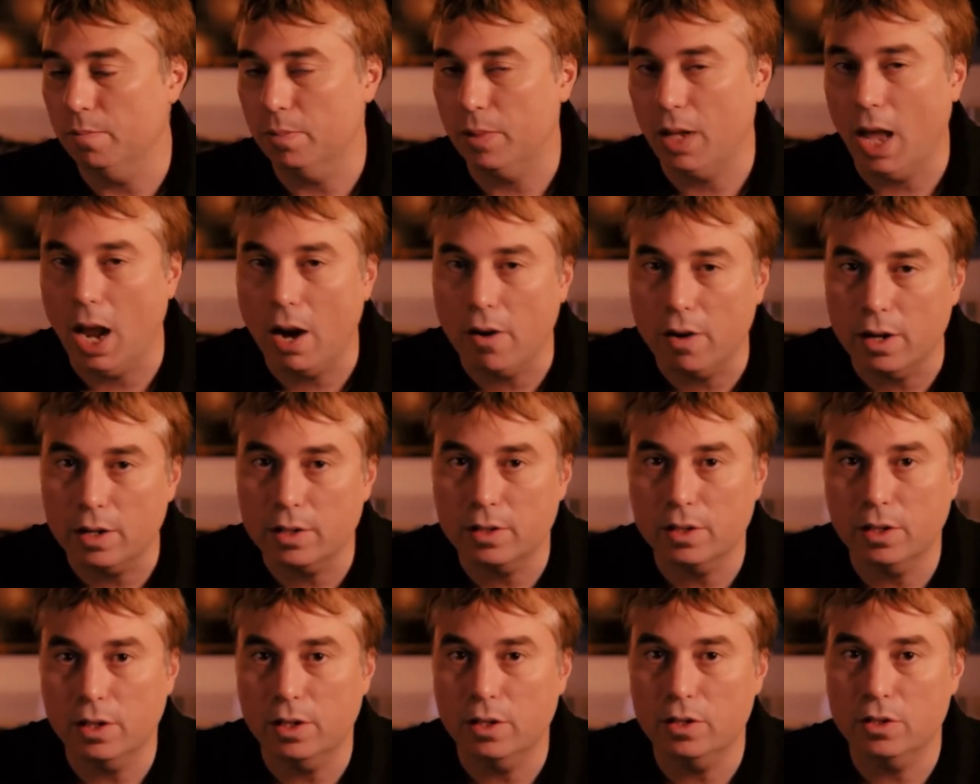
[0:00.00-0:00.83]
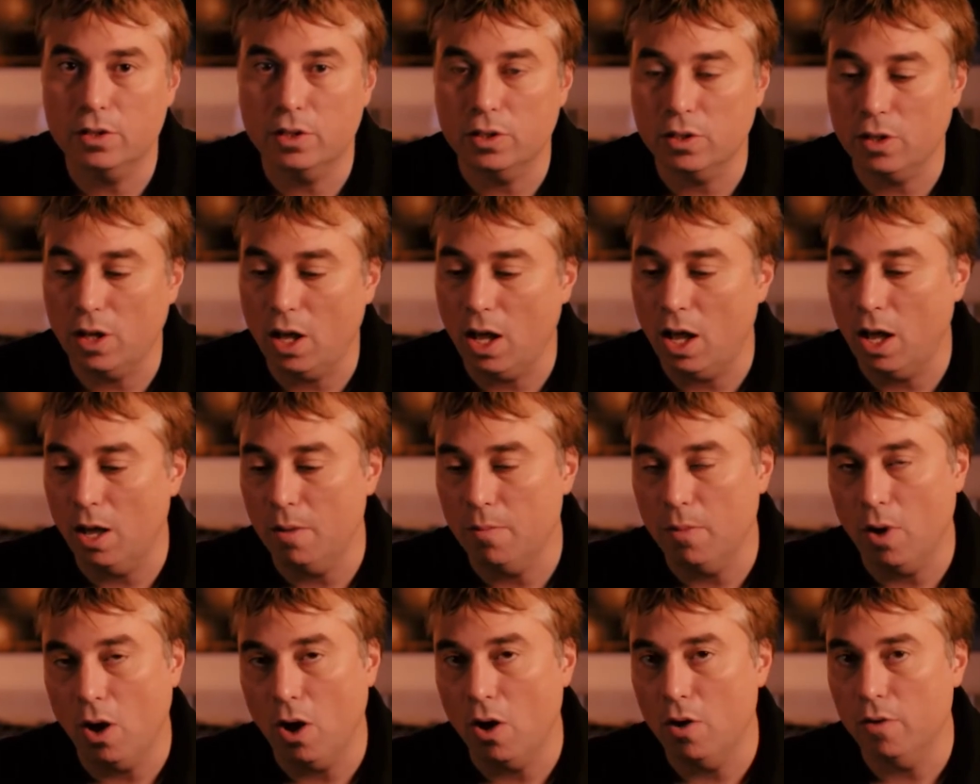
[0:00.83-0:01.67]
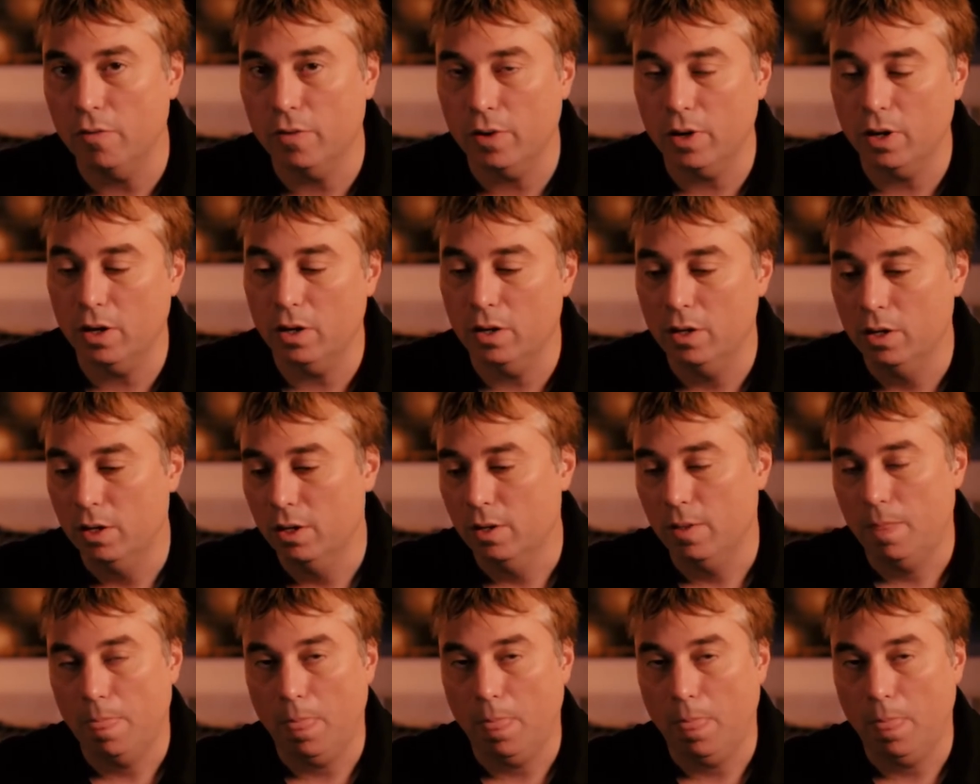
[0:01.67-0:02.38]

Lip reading: characters over